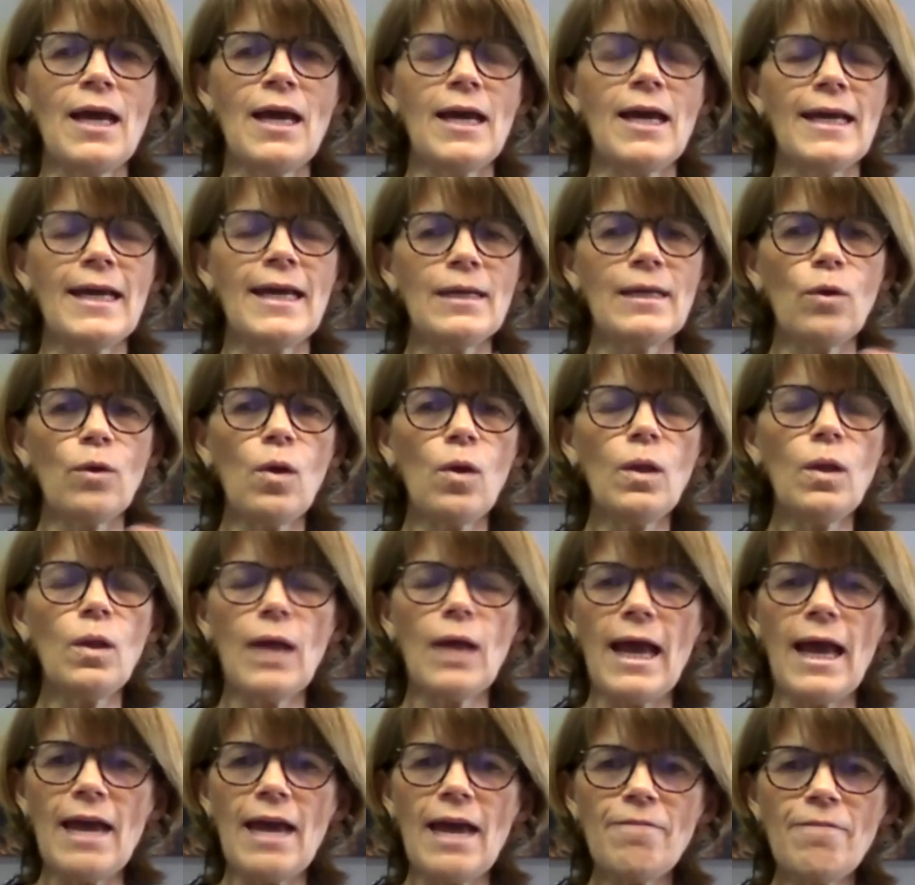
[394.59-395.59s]

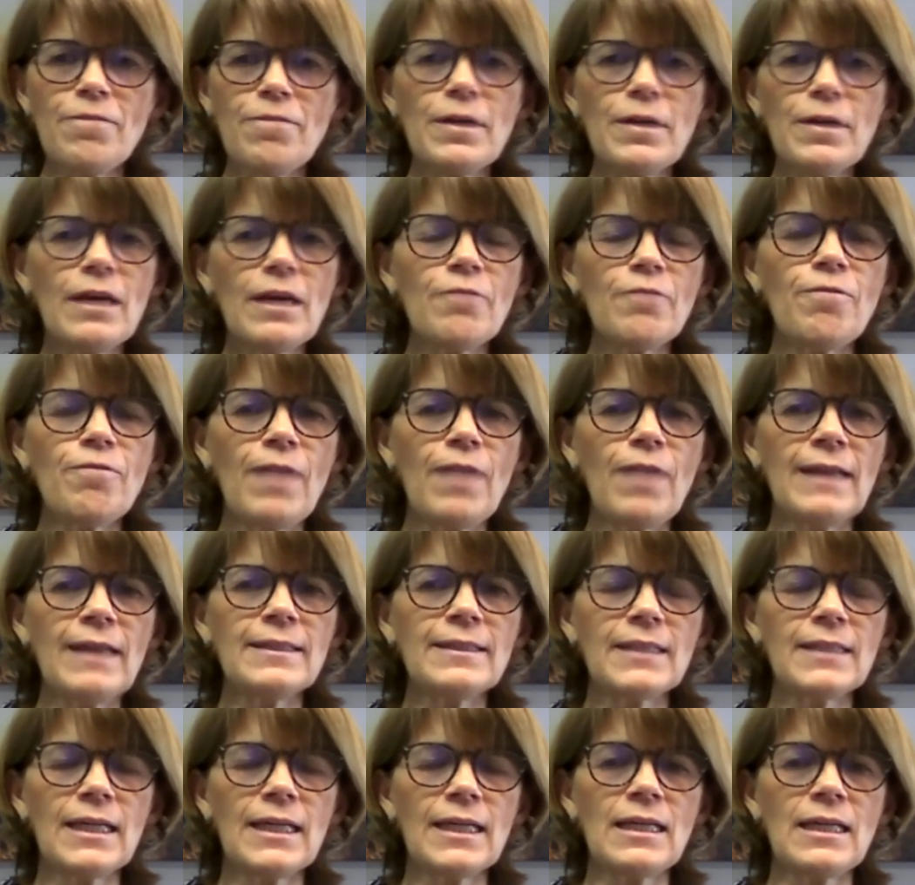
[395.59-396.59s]
Every event
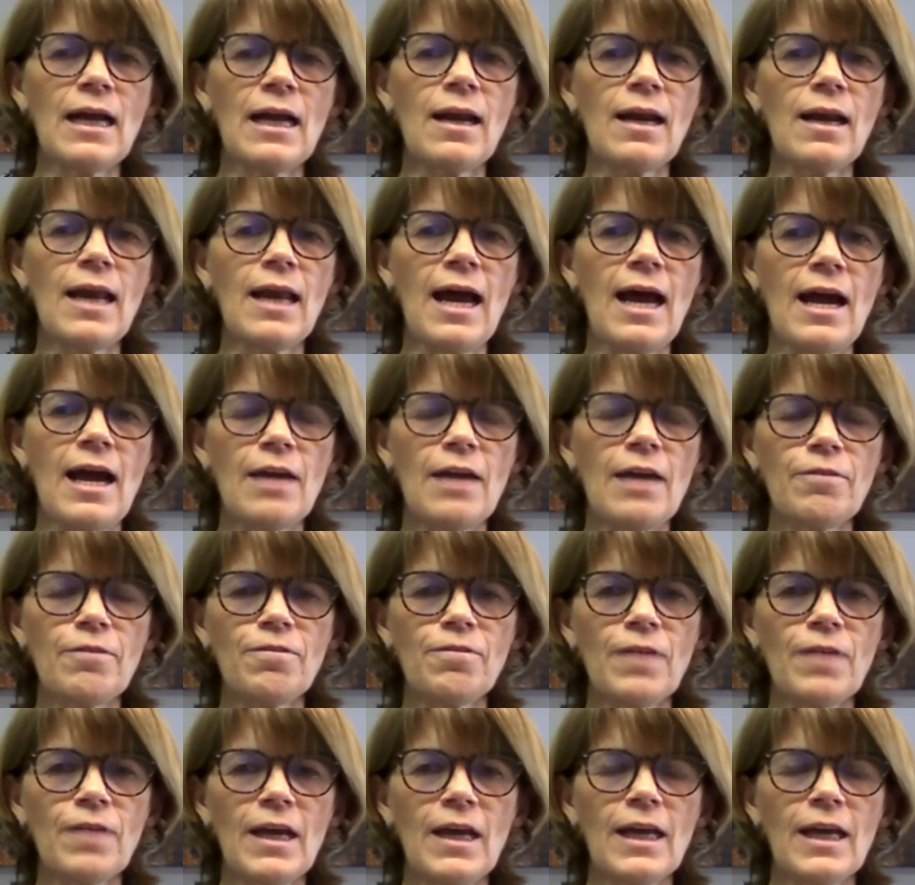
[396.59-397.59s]
in our life
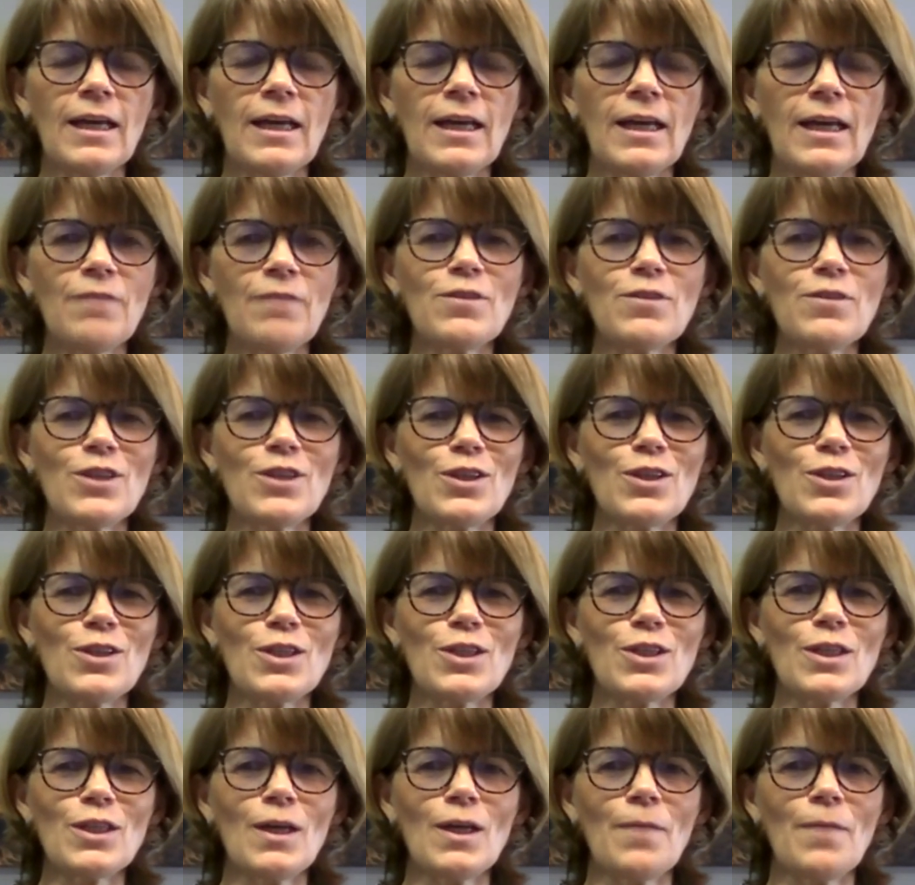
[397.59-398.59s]
gives
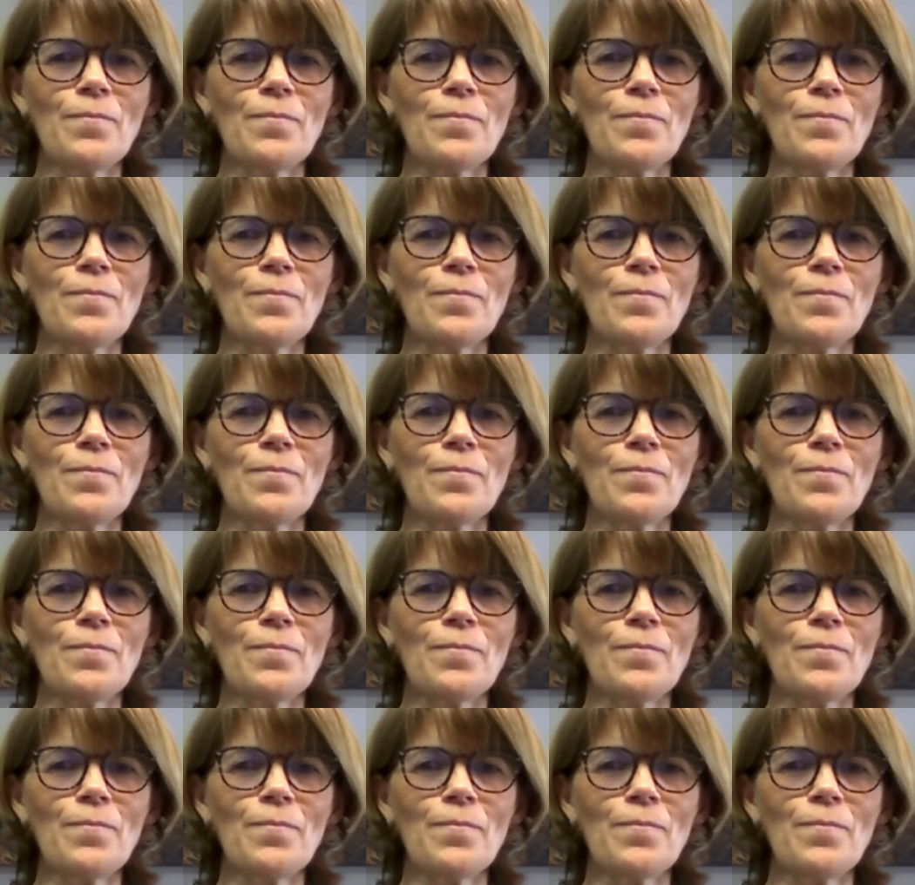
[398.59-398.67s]
us,